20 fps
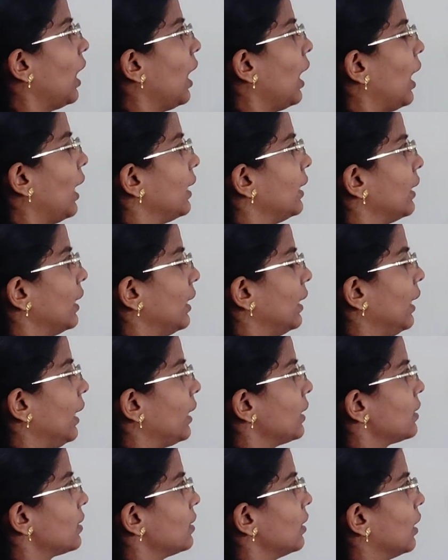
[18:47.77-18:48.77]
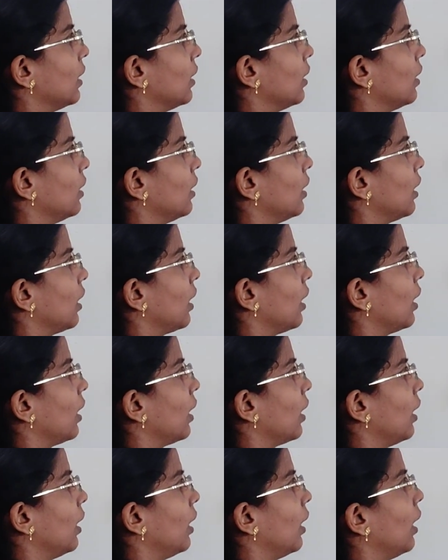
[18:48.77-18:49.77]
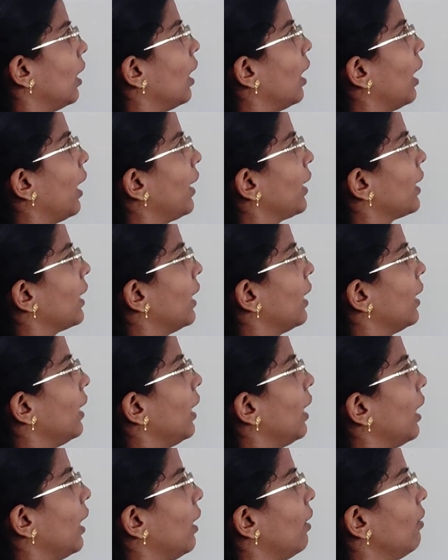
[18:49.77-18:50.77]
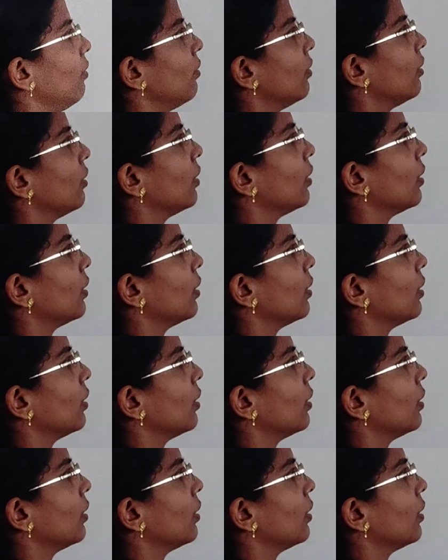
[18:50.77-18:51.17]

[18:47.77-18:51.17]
And next, I can have